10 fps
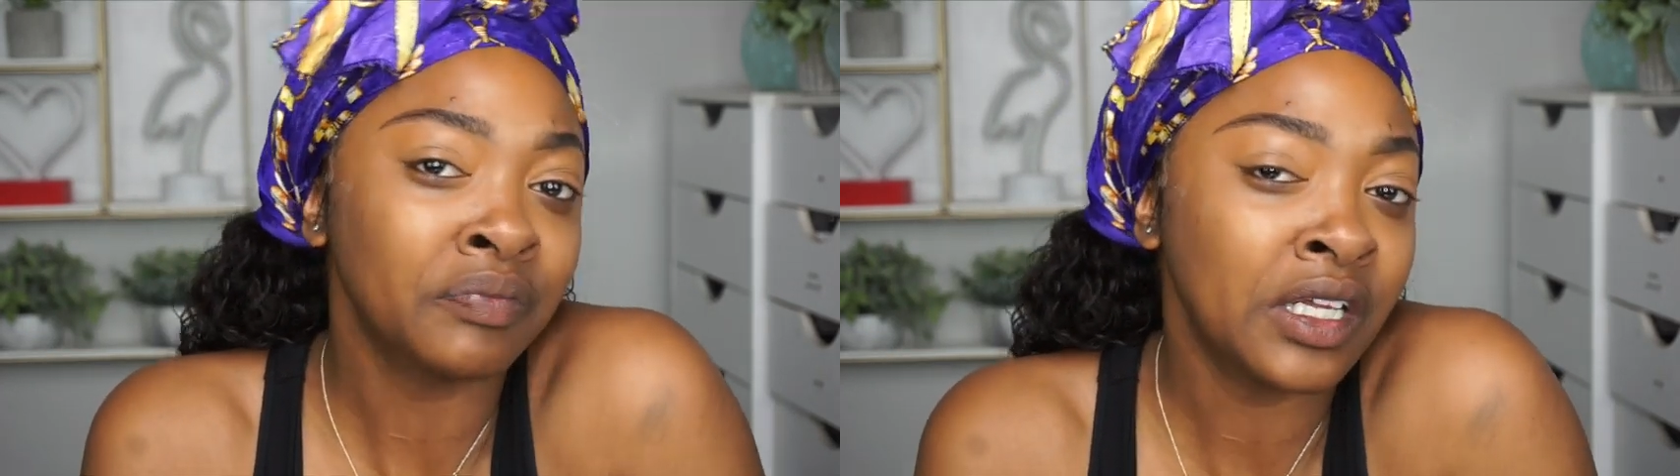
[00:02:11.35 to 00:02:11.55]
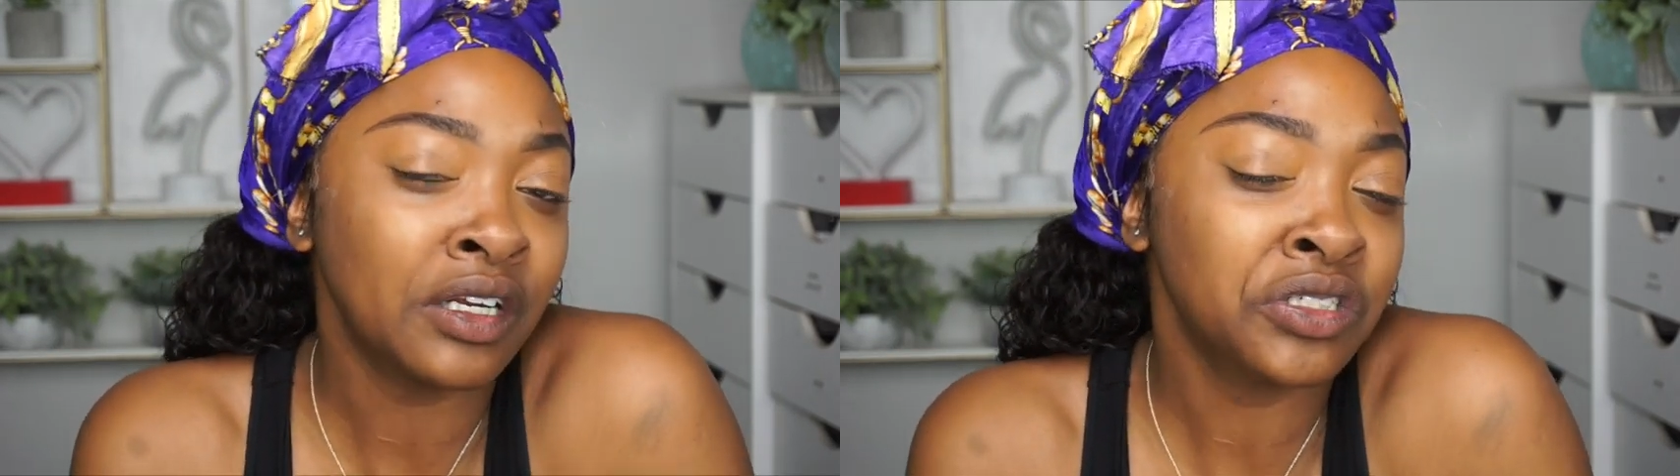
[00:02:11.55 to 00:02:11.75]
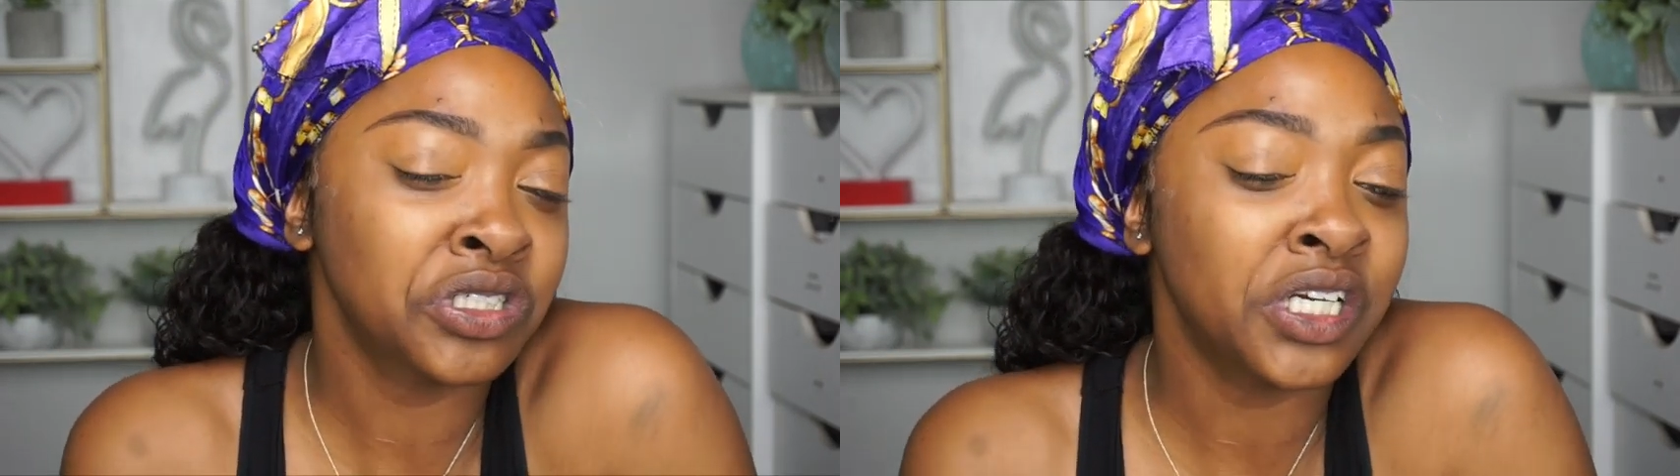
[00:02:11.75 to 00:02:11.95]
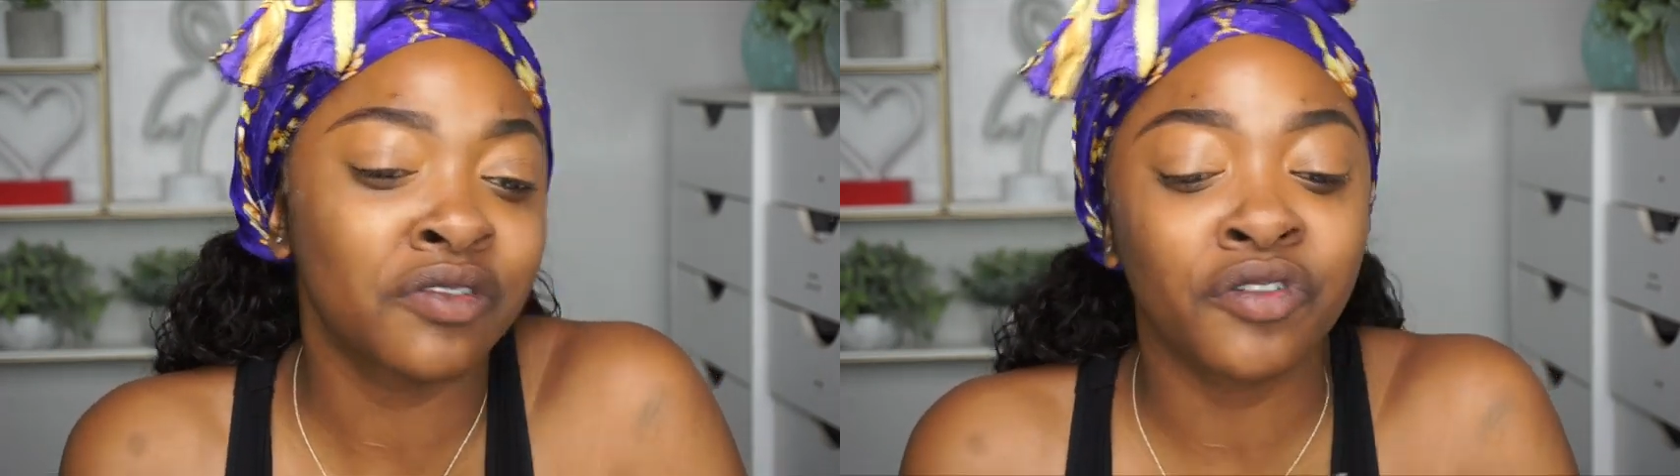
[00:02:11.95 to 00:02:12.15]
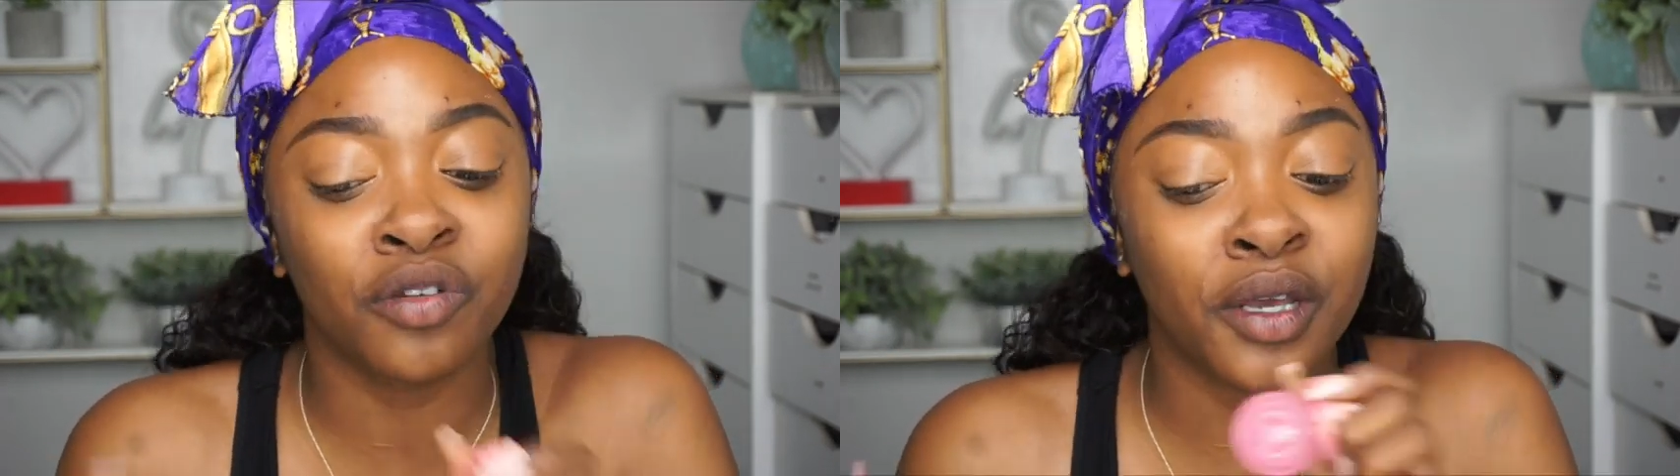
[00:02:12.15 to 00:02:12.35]
And I'll show you guys a
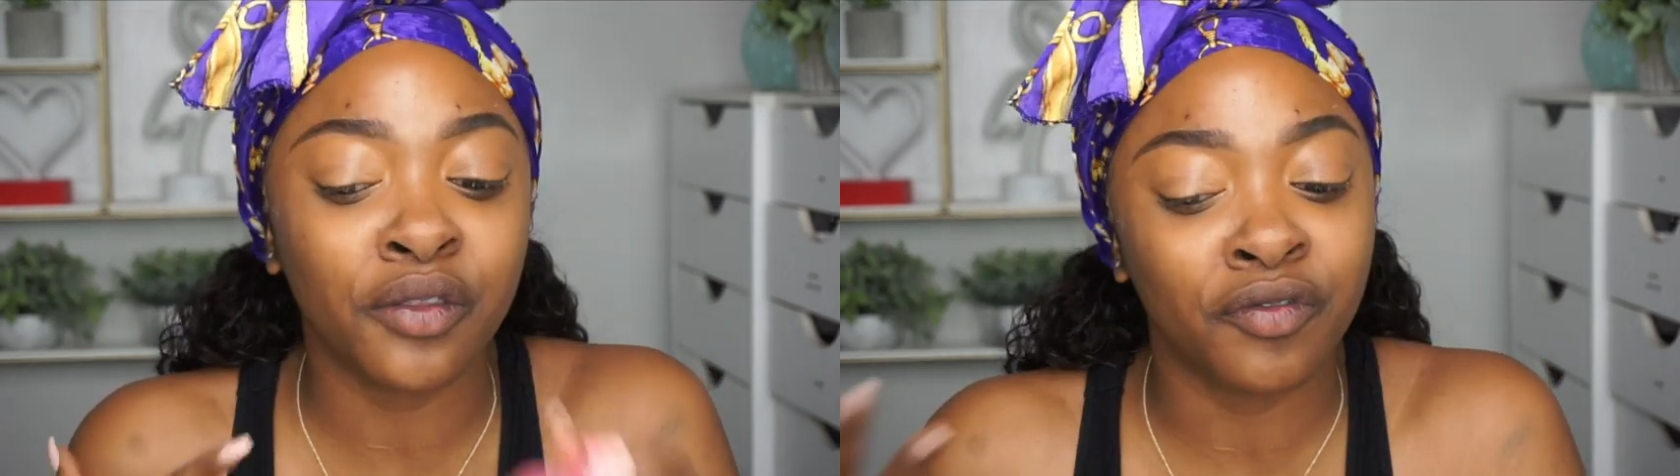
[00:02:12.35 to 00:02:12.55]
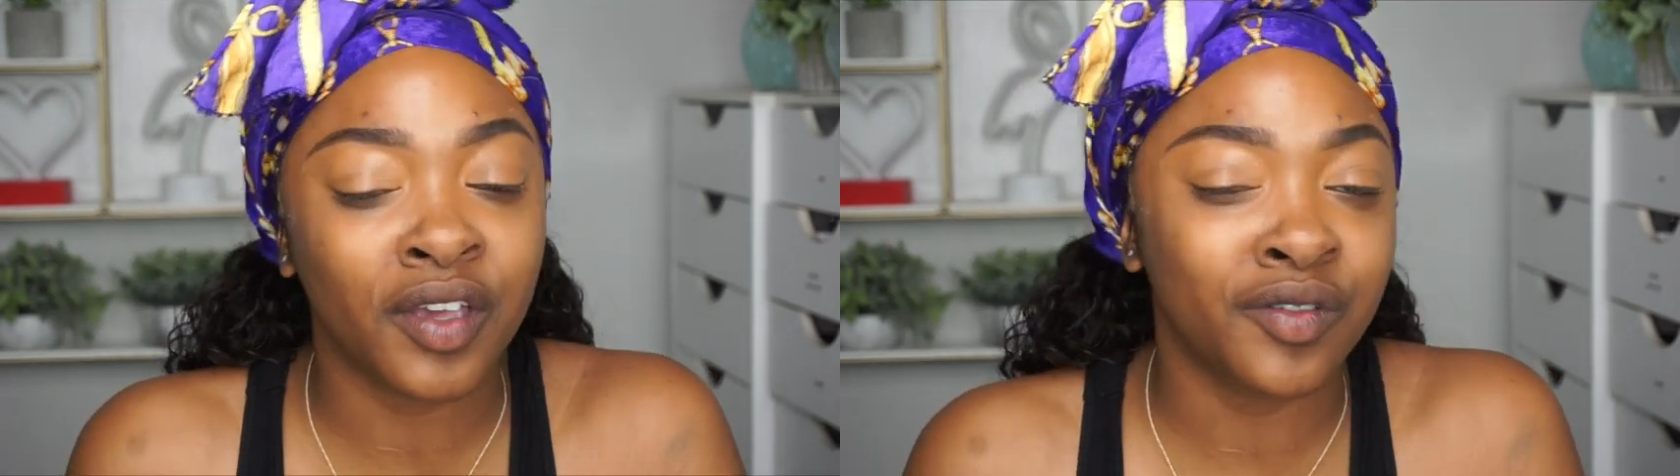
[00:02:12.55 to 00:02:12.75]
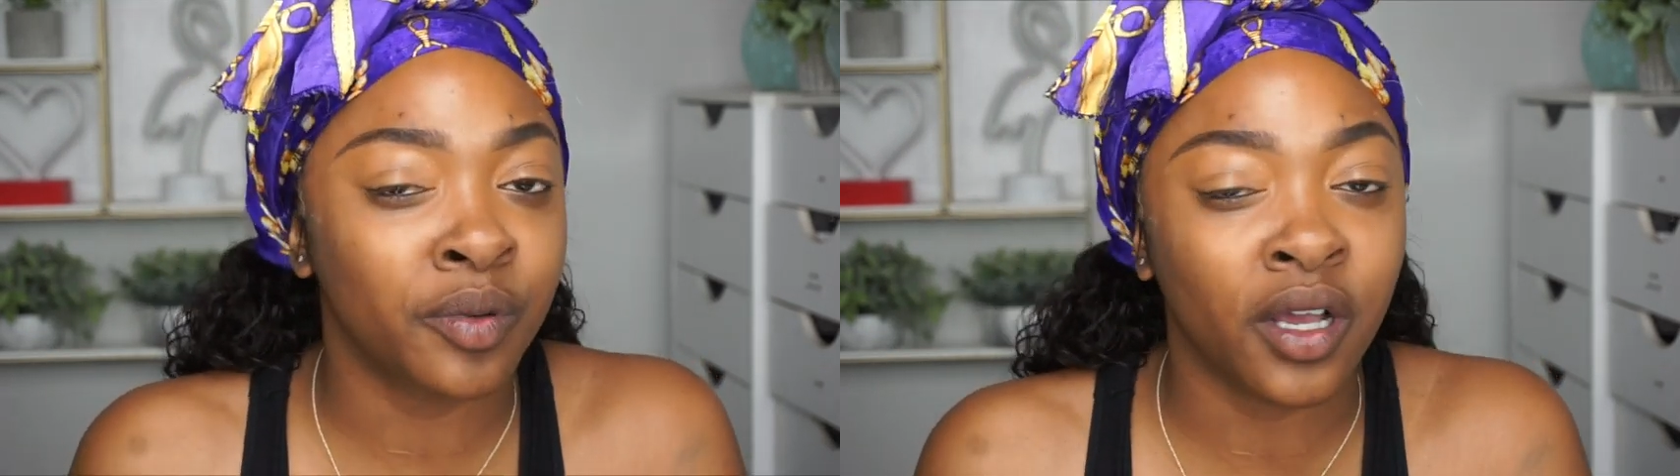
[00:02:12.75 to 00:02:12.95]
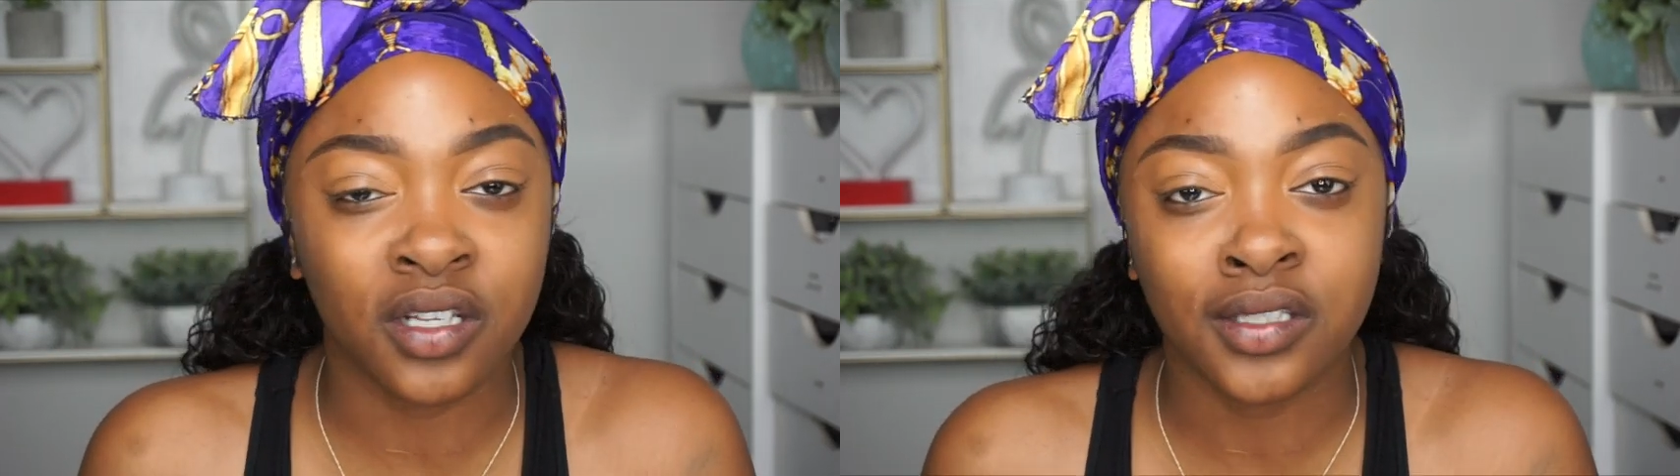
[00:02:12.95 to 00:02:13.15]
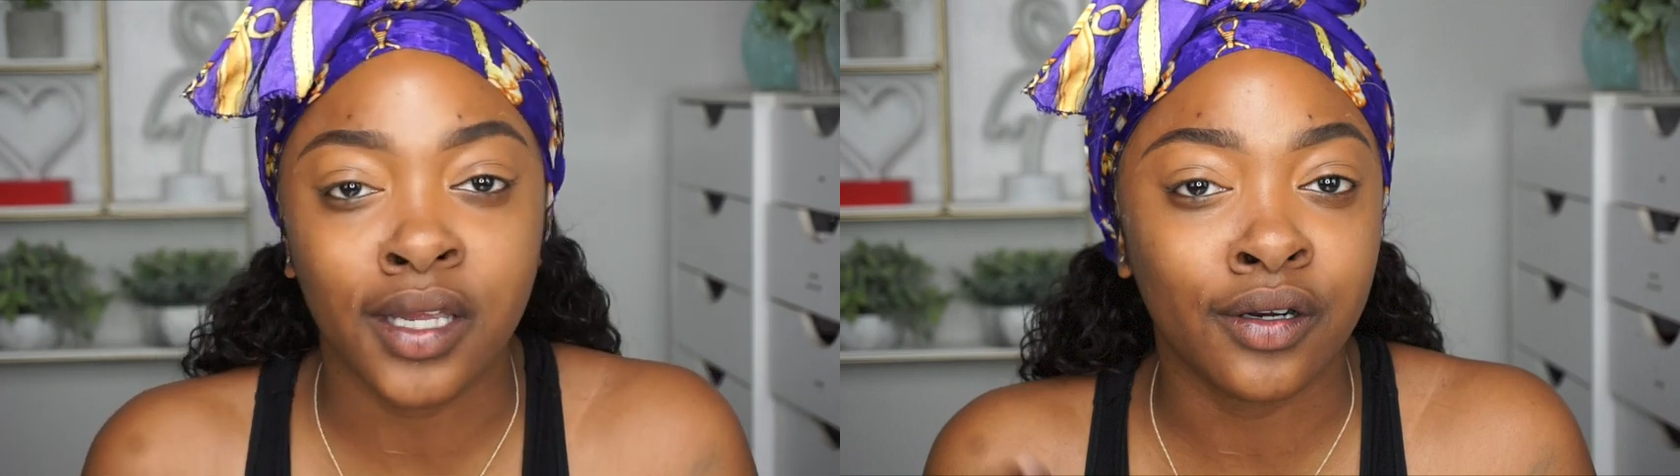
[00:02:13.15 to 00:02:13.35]
few of my other favorite
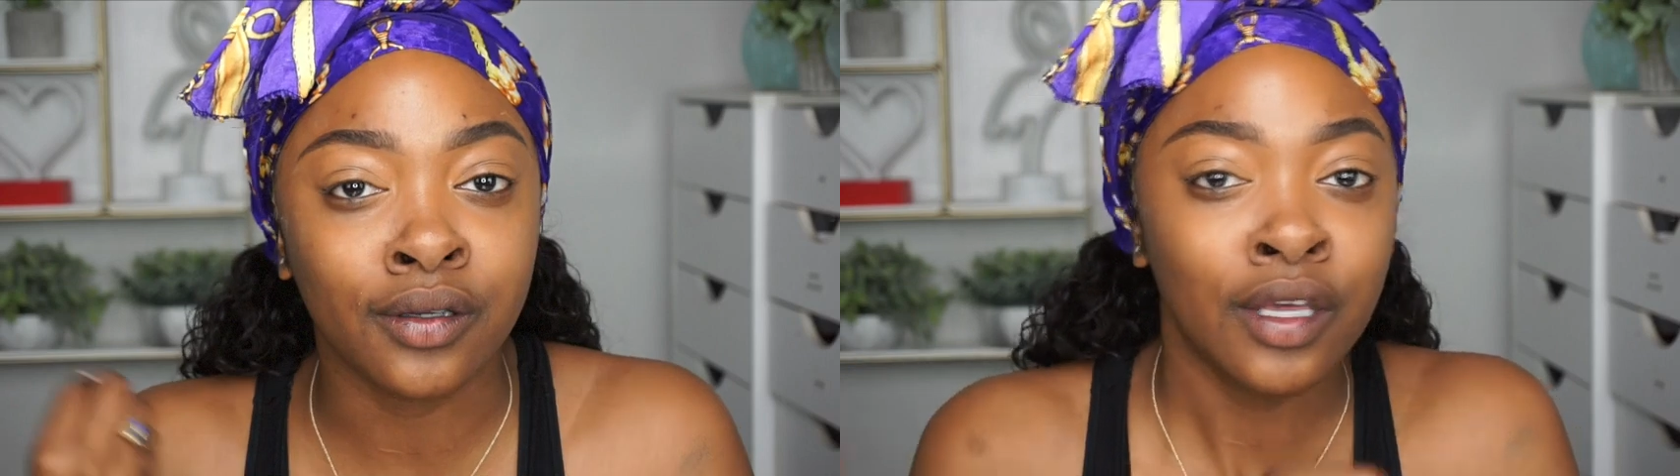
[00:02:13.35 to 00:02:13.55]
products that are